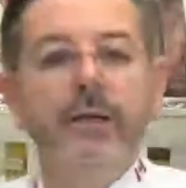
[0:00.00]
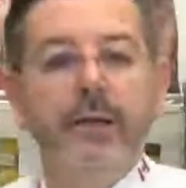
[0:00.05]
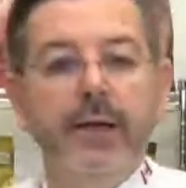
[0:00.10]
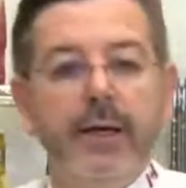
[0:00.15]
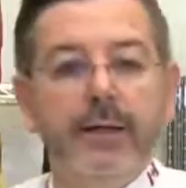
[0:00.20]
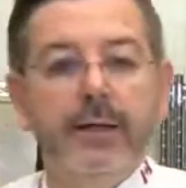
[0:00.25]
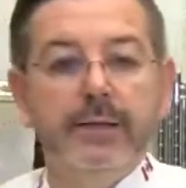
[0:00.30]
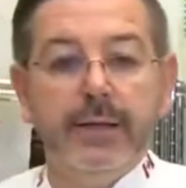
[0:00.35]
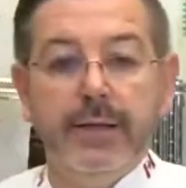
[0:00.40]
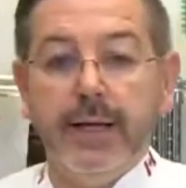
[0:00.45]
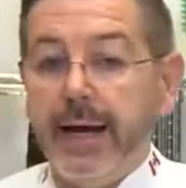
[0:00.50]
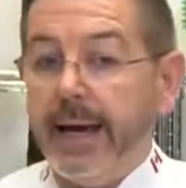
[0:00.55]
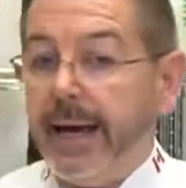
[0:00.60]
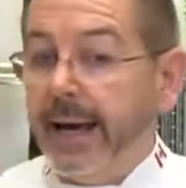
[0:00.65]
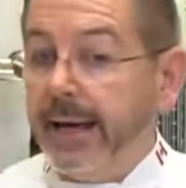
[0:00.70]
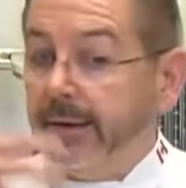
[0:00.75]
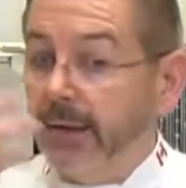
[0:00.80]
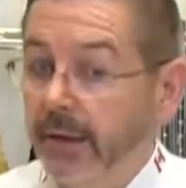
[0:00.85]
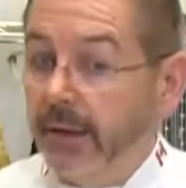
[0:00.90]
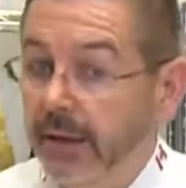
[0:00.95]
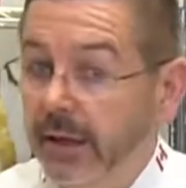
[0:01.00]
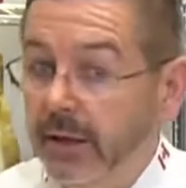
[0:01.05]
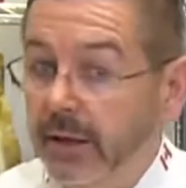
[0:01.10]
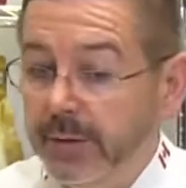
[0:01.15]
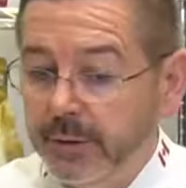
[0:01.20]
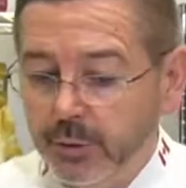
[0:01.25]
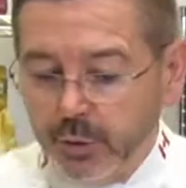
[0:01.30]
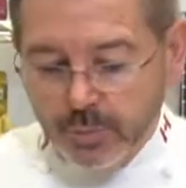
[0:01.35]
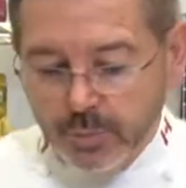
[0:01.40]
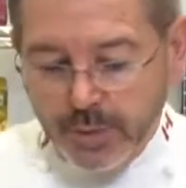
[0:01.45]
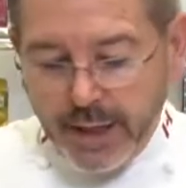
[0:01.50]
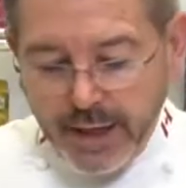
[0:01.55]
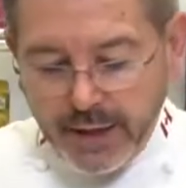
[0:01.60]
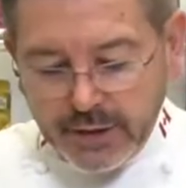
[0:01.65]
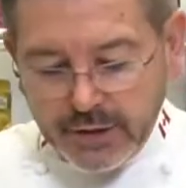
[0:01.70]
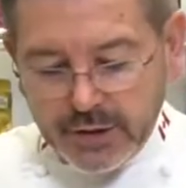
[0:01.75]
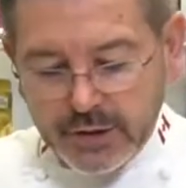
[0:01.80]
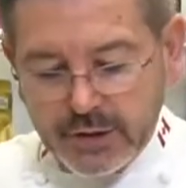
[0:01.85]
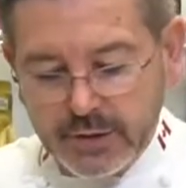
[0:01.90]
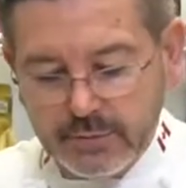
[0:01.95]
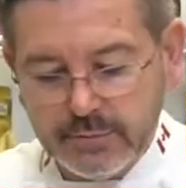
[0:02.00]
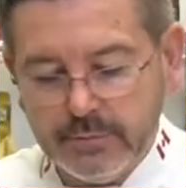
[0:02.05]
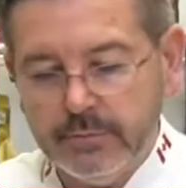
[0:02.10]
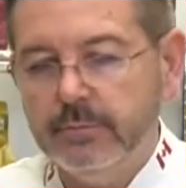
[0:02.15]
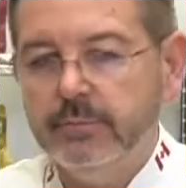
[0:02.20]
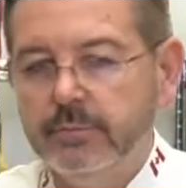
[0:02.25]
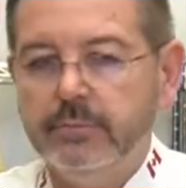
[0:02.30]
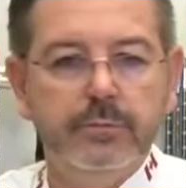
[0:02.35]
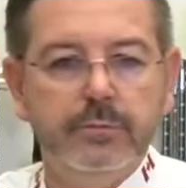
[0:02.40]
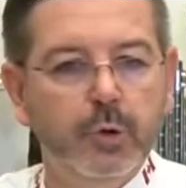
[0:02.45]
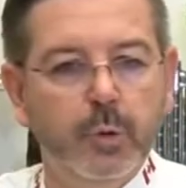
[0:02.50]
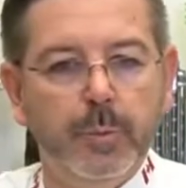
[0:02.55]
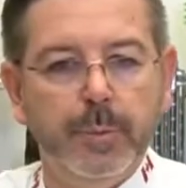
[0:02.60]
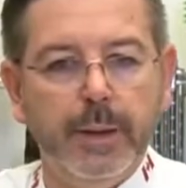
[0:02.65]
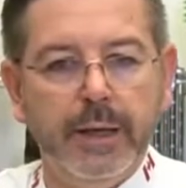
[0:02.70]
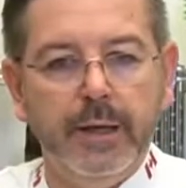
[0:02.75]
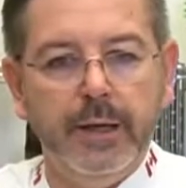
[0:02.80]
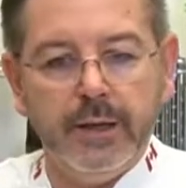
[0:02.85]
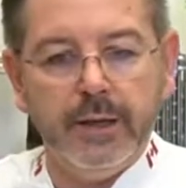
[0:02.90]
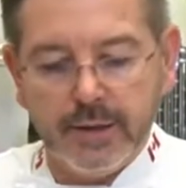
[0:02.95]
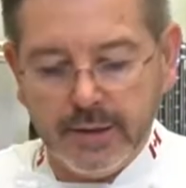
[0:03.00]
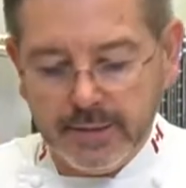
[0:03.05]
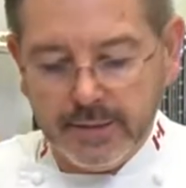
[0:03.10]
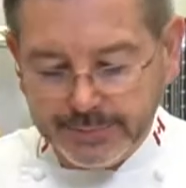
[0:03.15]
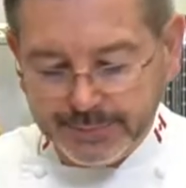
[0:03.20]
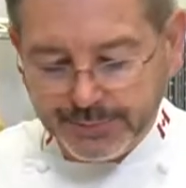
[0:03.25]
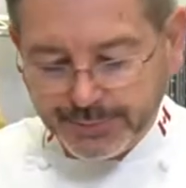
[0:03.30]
case that I add a little bit too much, no panic.